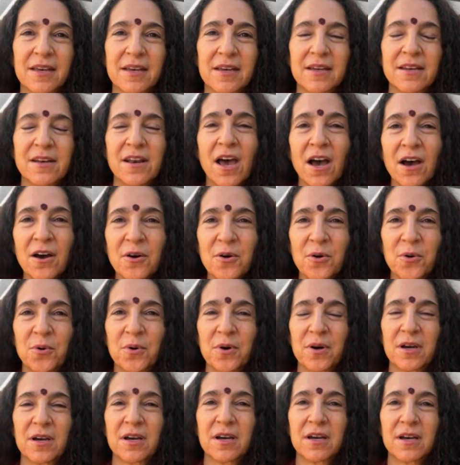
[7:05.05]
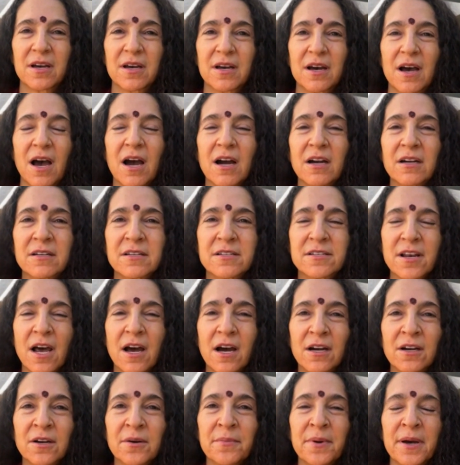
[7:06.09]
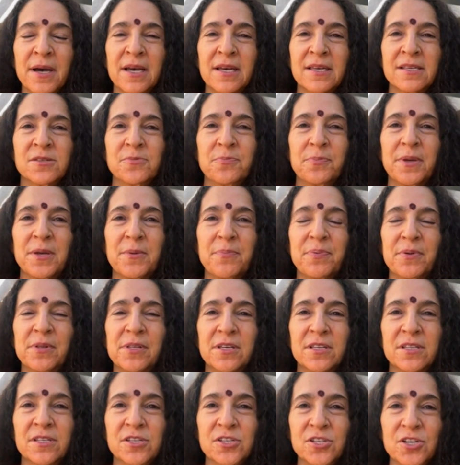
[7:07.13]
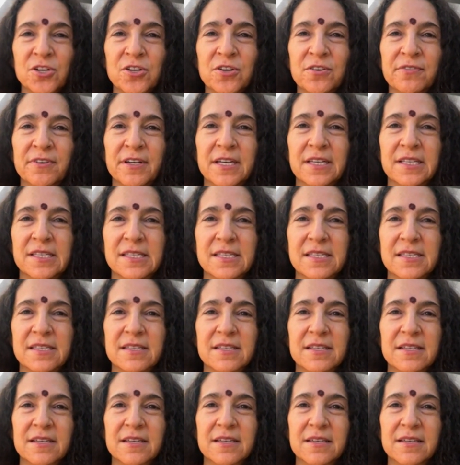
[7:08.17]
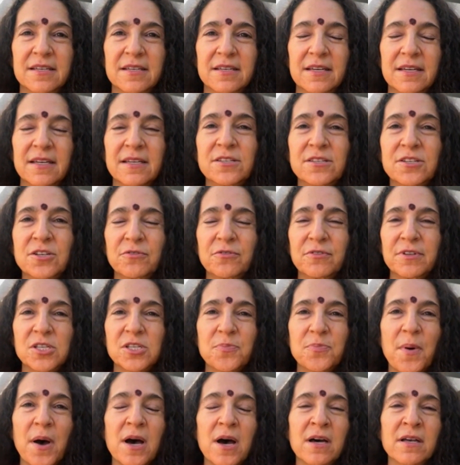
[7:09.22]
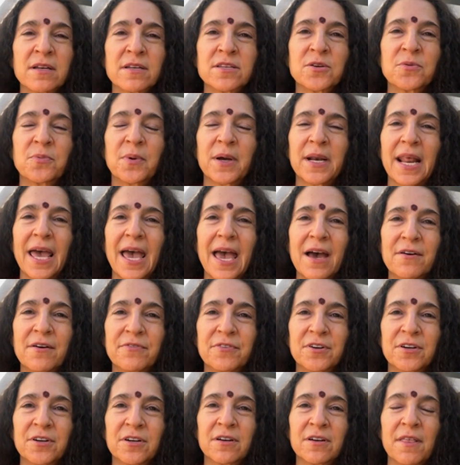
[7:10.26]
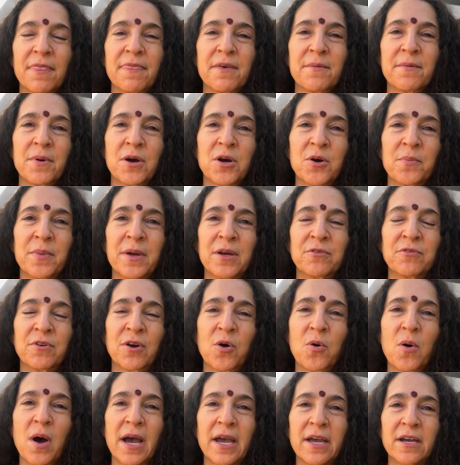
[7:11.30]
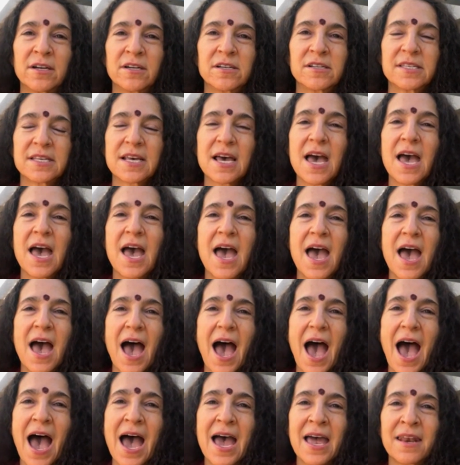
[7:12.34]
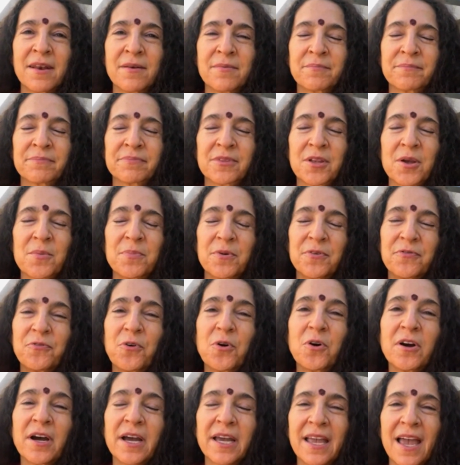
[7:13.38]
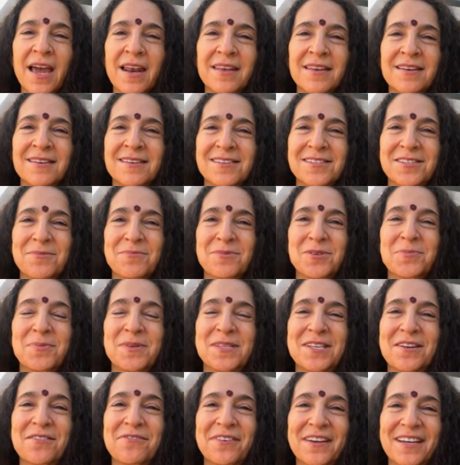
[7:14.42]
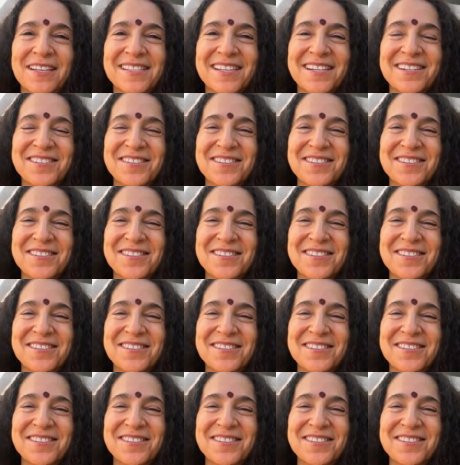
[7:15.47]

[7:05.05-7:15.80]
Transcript: No, our Dharma as people in service is to respond to whatever the moment requires. And before I get into some specifics,